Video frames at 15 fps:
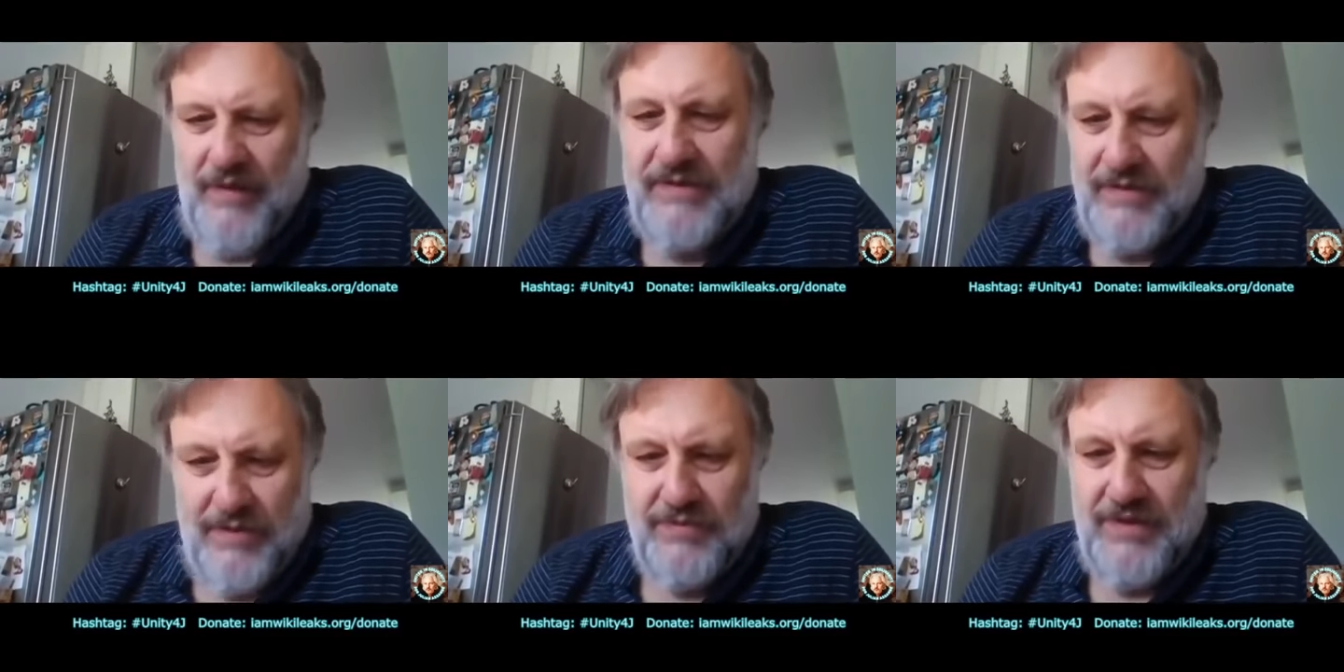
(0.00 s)

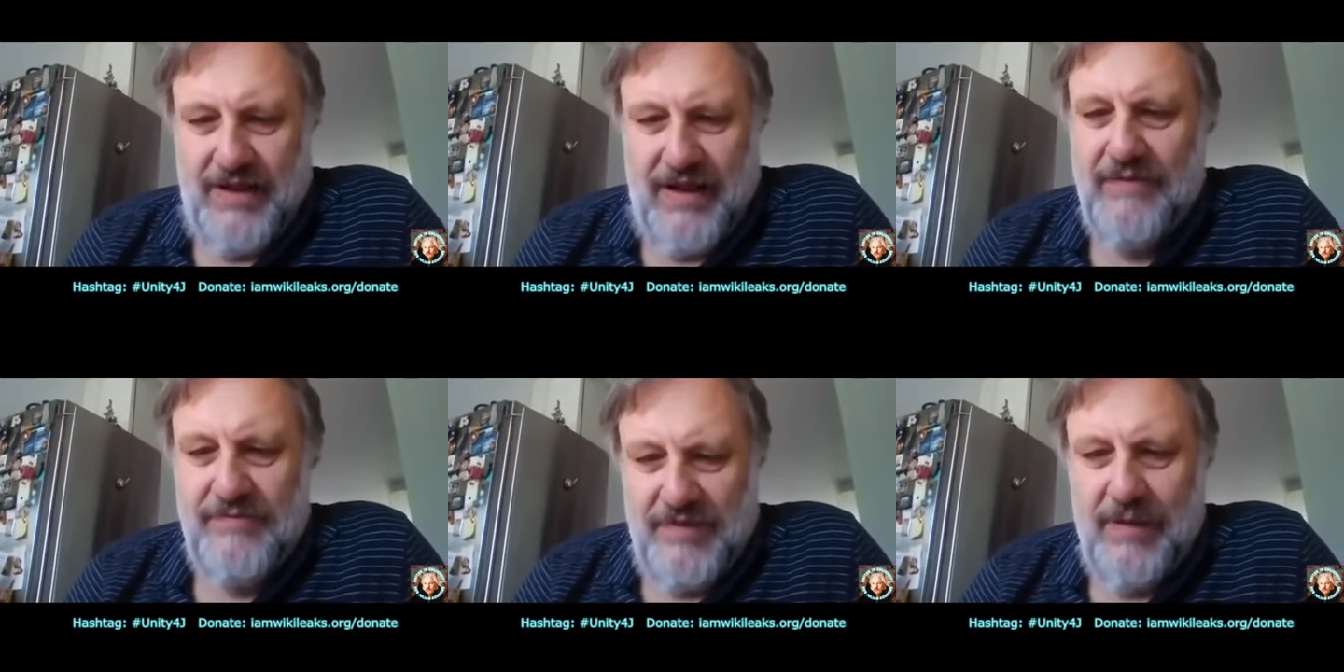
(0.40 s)
I don't
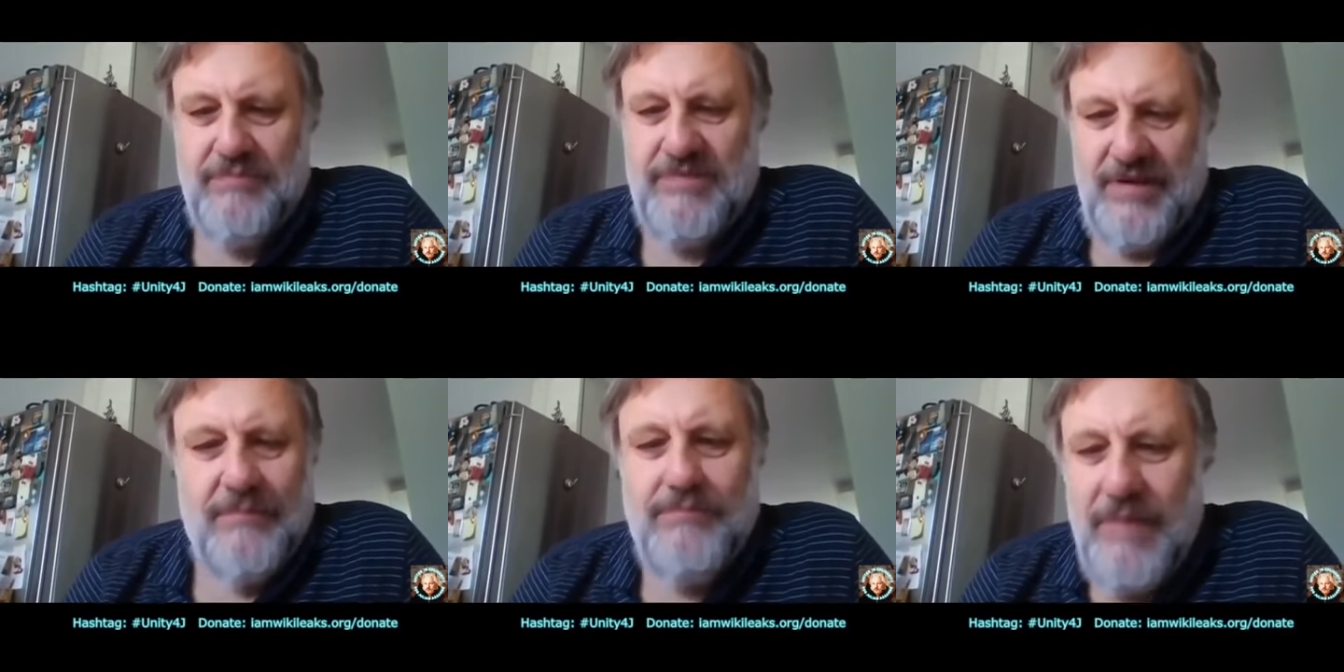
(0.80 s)
have them,
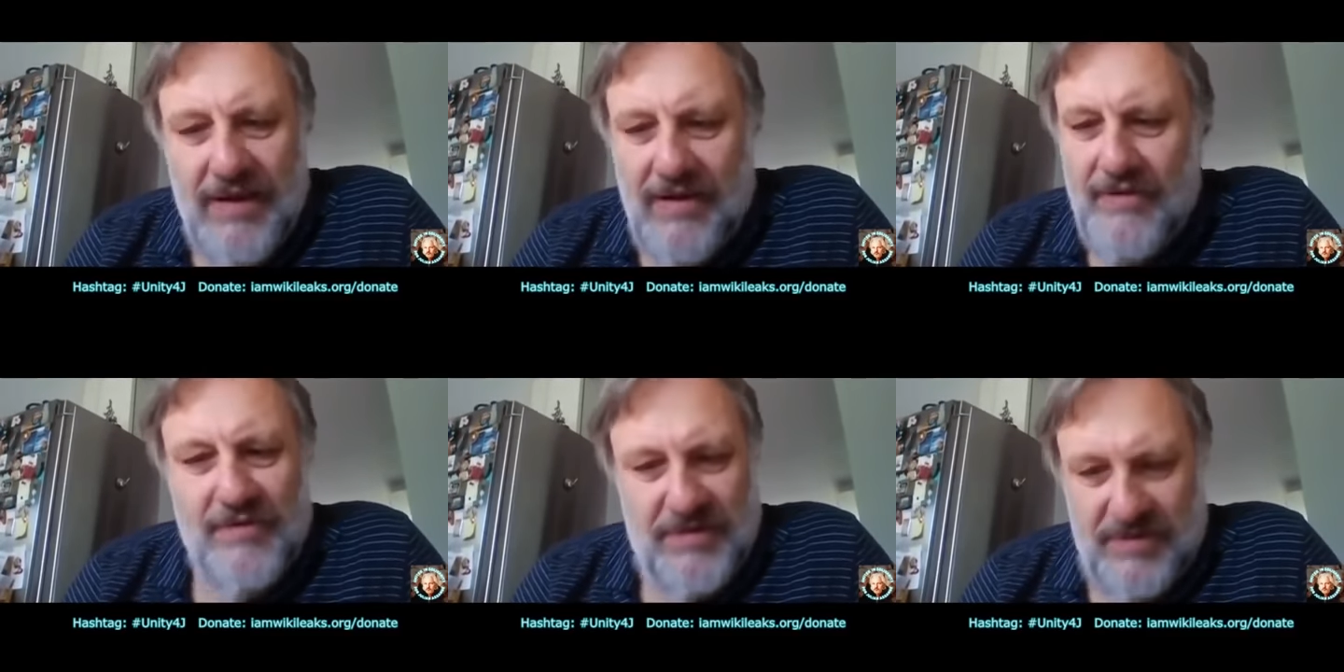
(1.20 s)
some
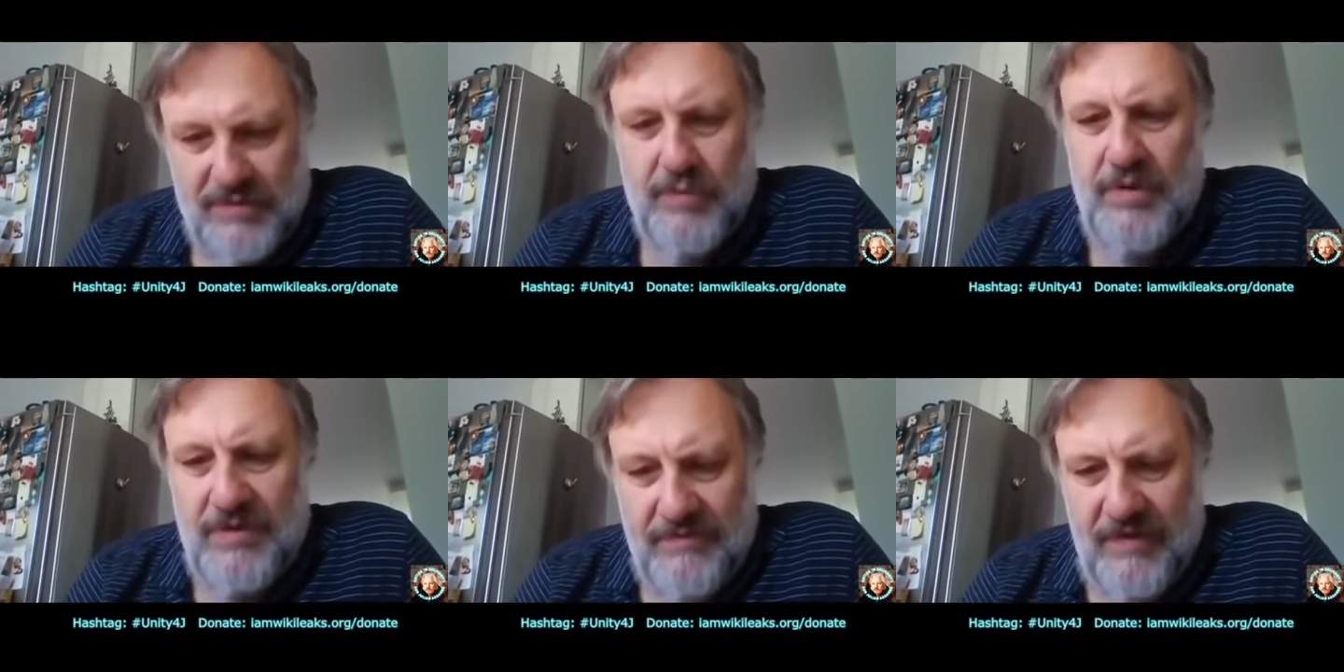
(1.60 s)
millions
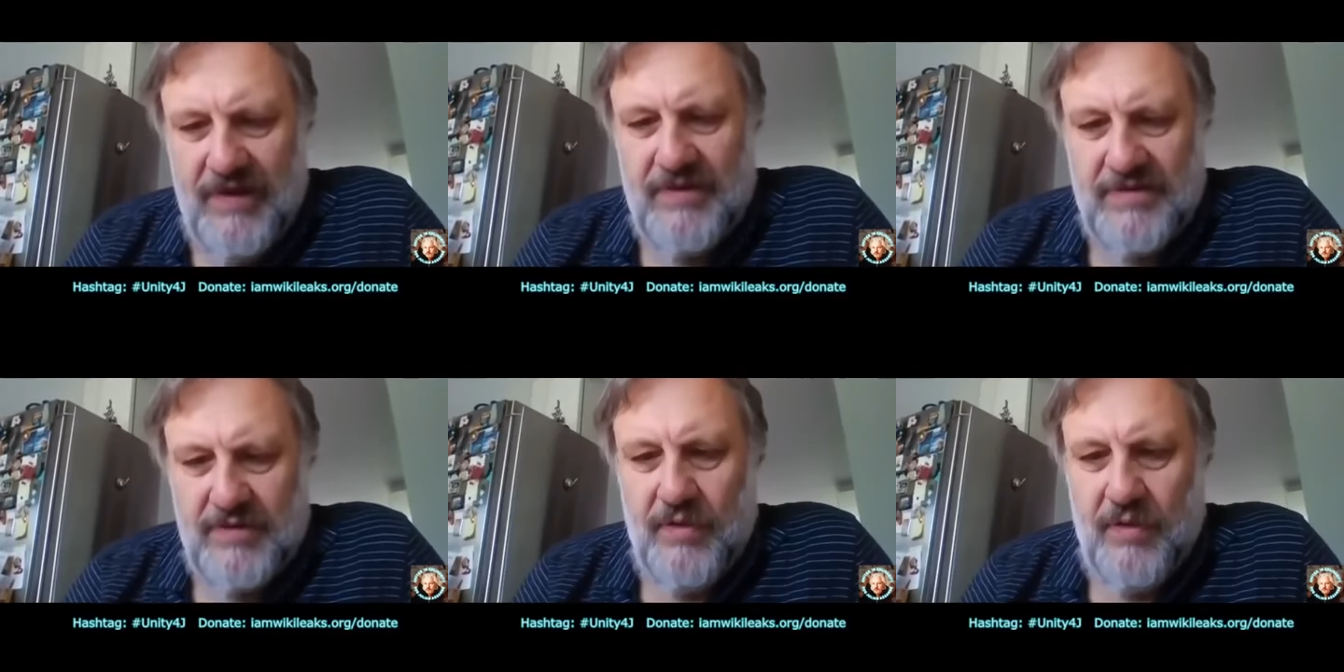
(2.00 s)
to
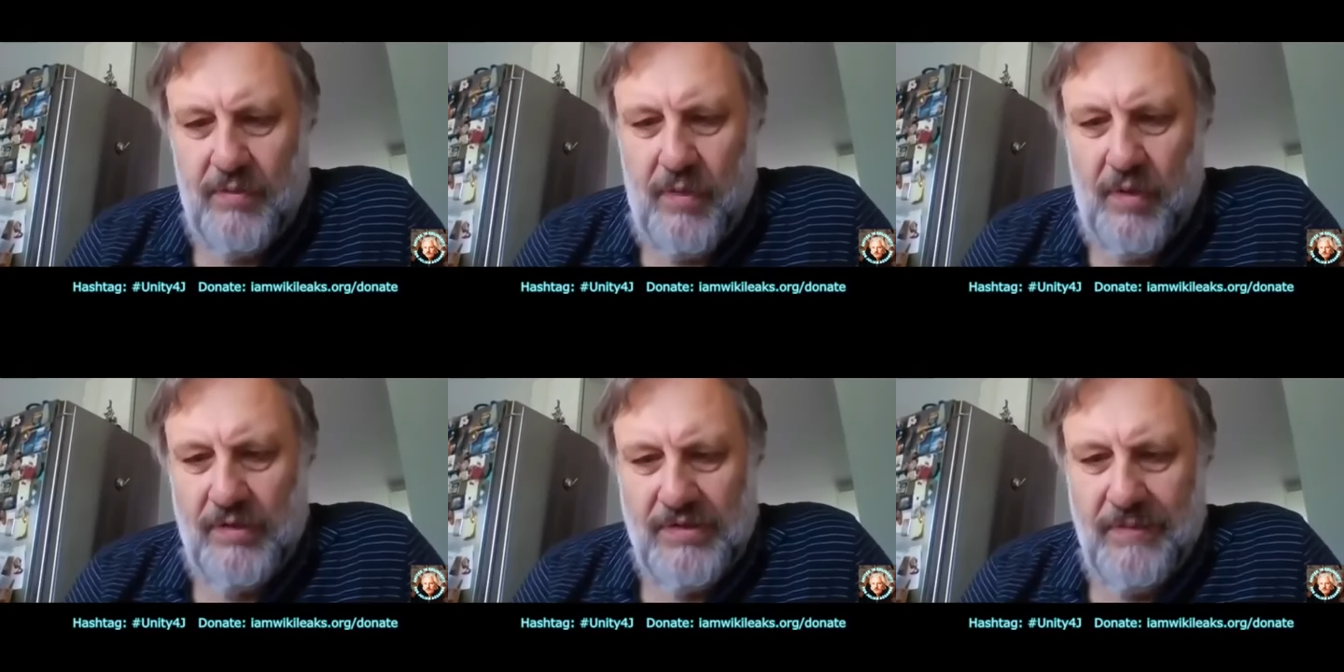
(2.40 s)
invest or
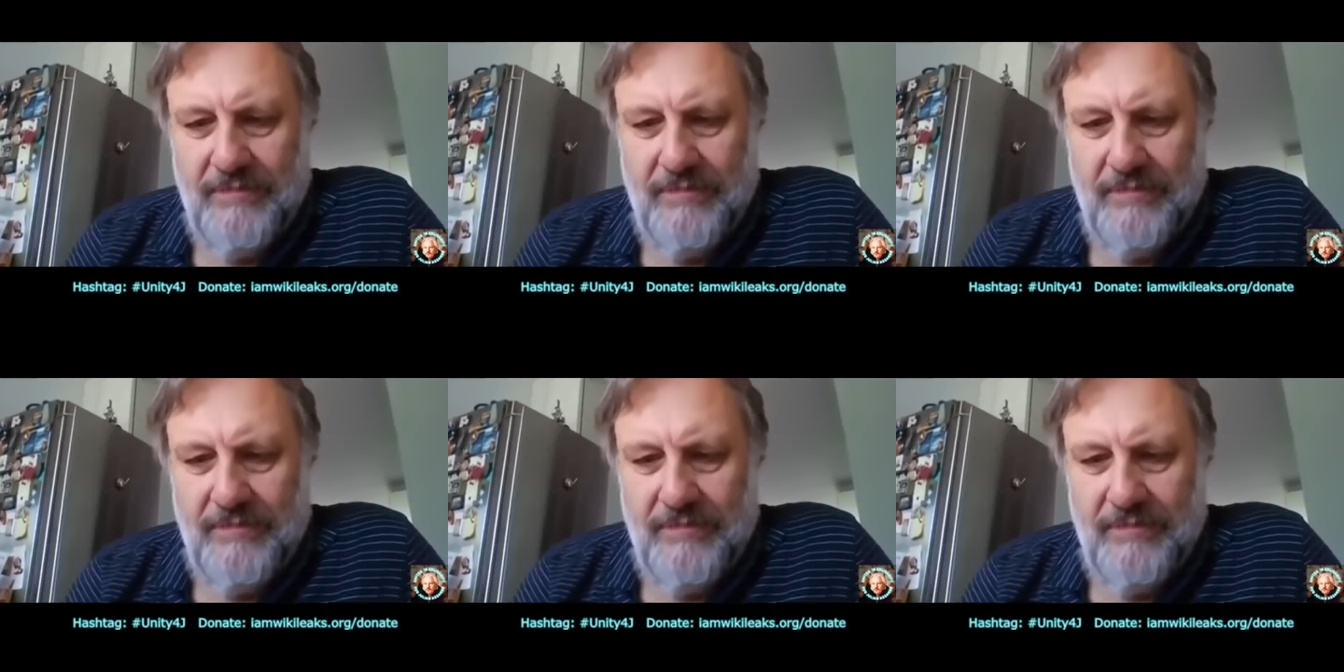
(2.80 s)
what.